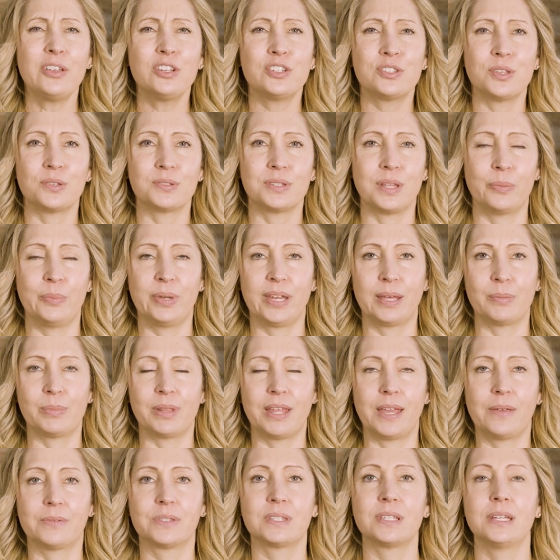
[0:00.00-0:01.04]
those limiting
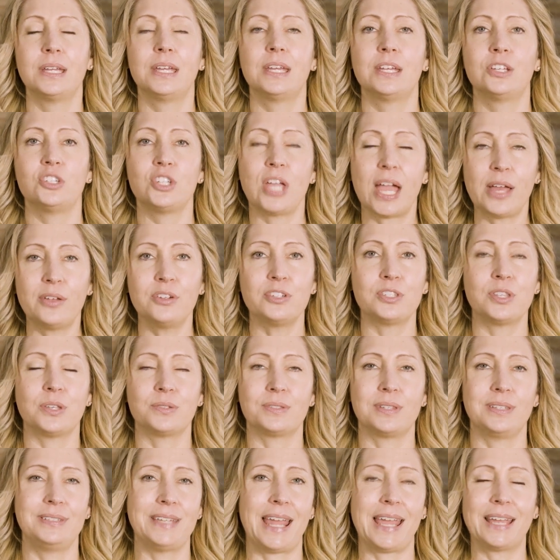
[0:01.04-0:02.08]
beliefs, challenge
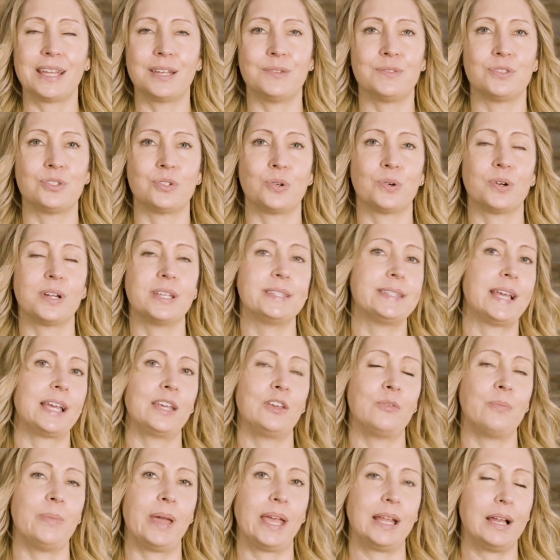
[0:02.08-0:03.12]
those negative stories that
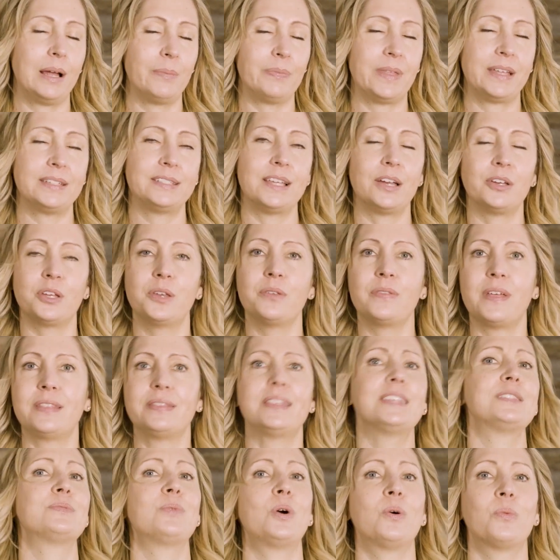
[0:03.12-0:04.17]
you've made up that tell you that
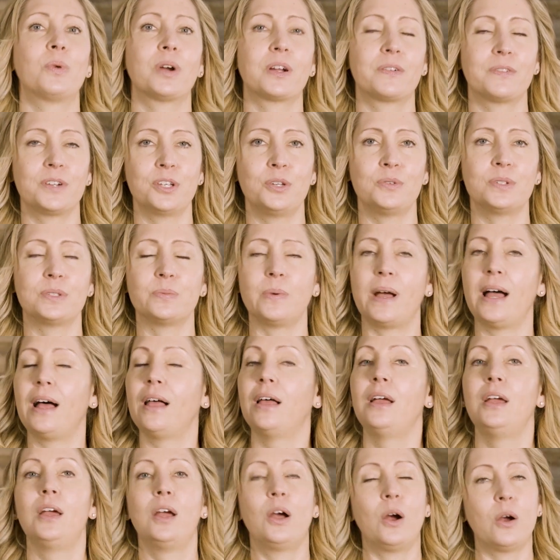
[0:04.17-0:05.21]
this won't work for you as
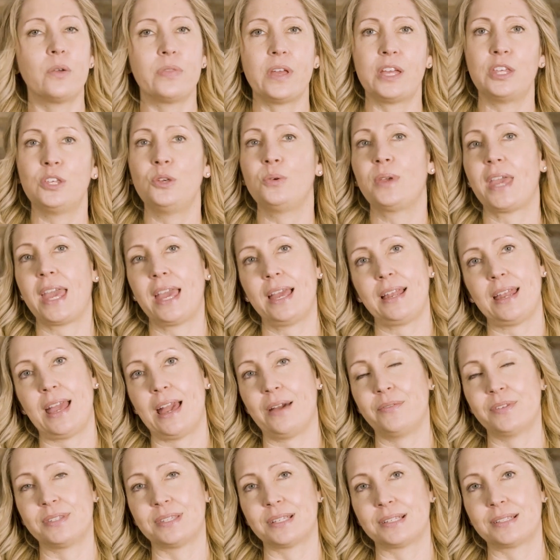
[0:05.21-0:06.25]
well, or that you can't
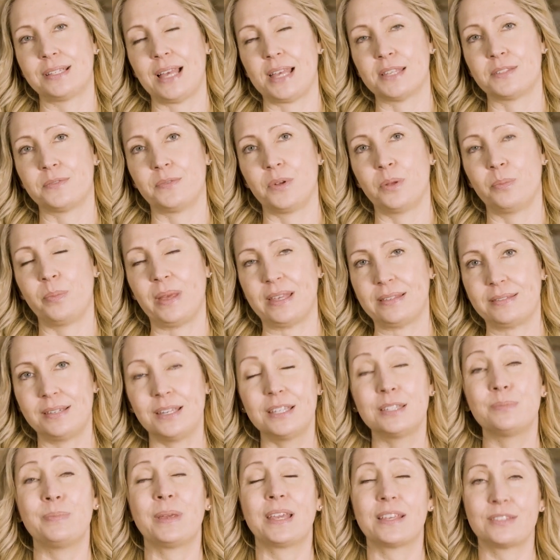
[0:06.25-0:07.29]
have a successful
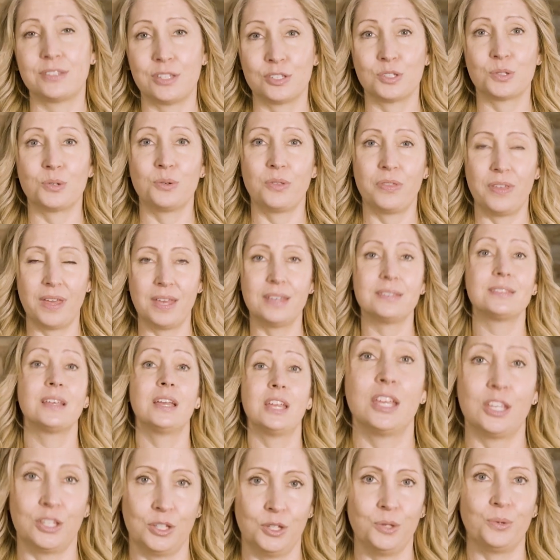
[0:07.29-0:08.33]
business, because the truth is
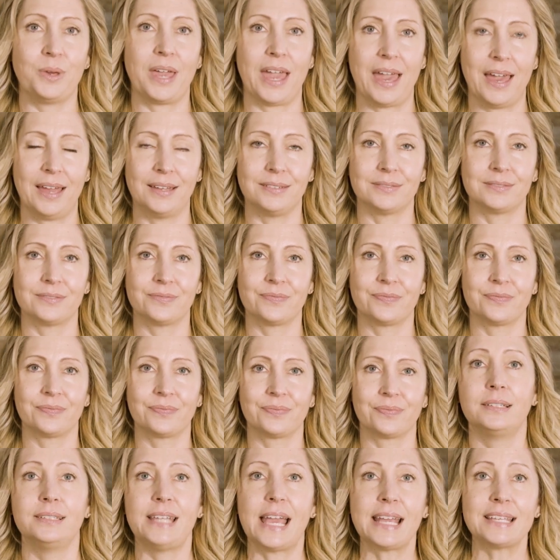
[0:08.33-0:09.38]
you can.
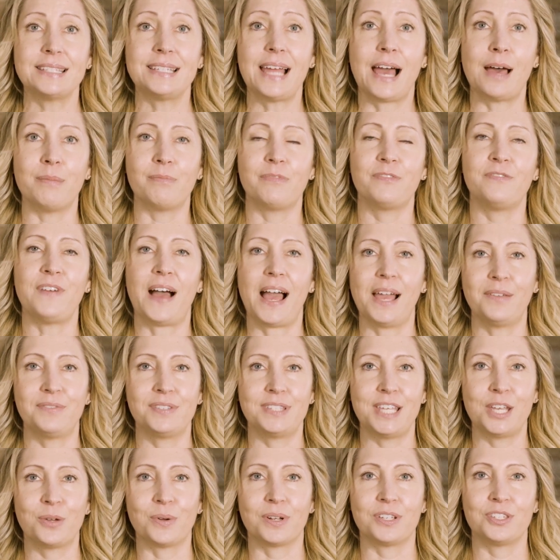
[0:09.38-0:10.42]
Next up, 5
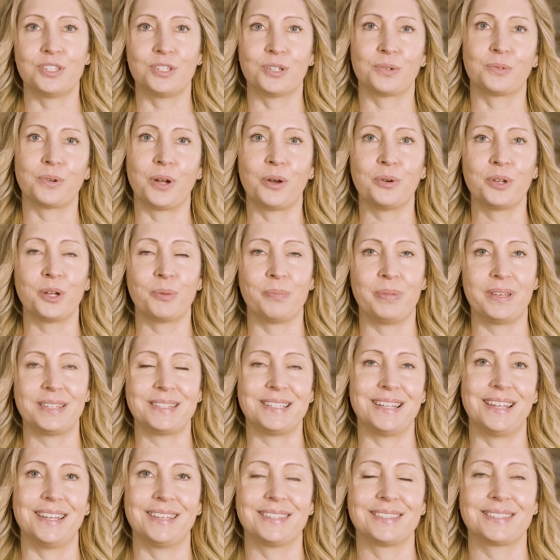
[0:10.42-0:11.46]
secrets to grow your
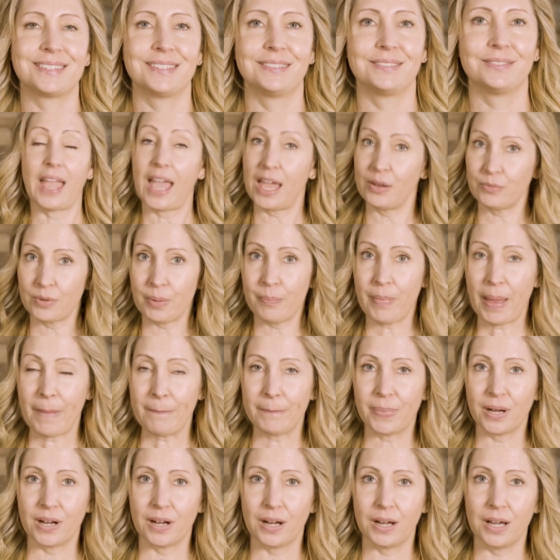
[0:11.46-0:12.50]
business. And
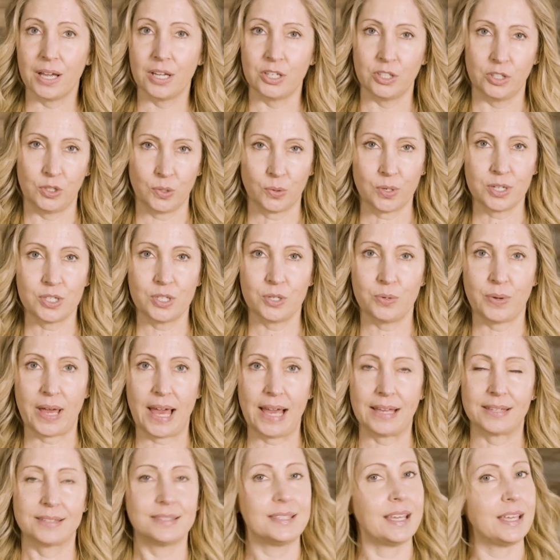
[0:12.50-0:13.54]
remember, your
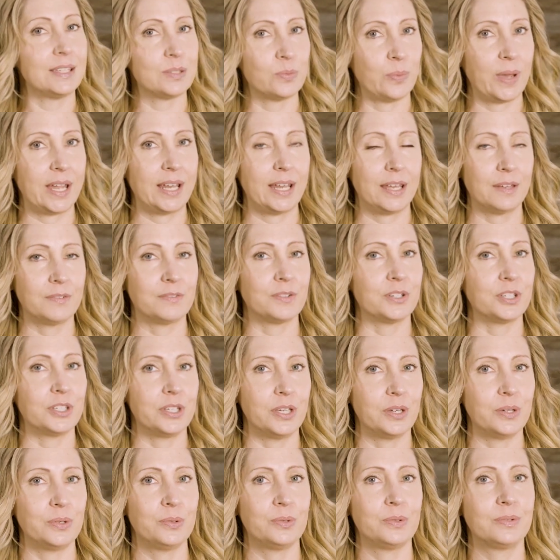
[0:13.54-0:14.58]
2X is waiting for
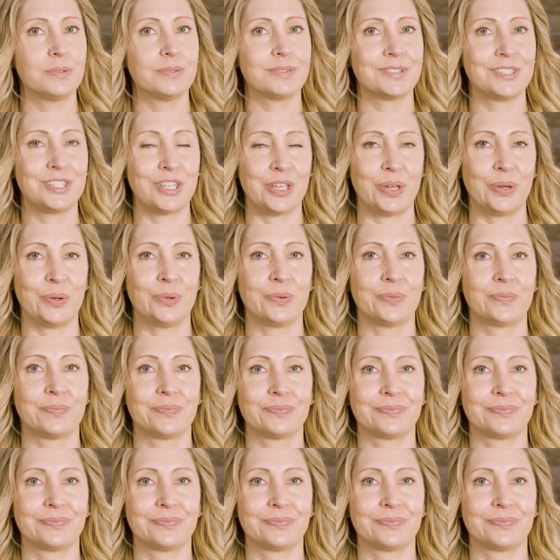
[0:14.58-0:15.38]
you too.